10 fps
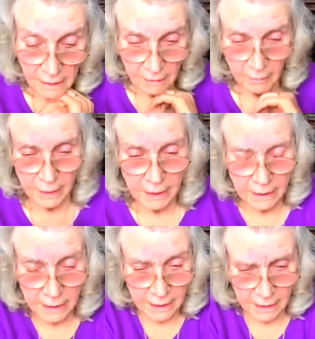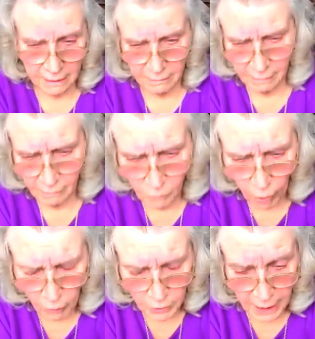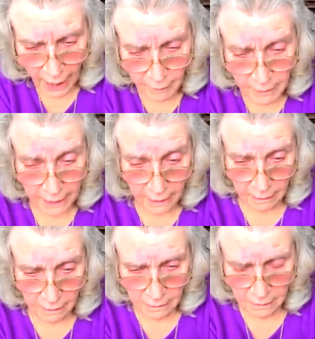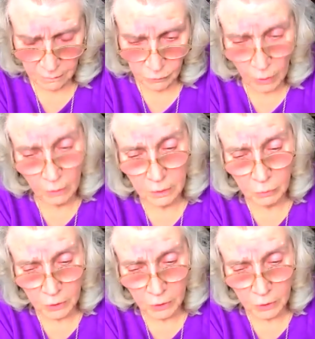But this is what was happening. The world was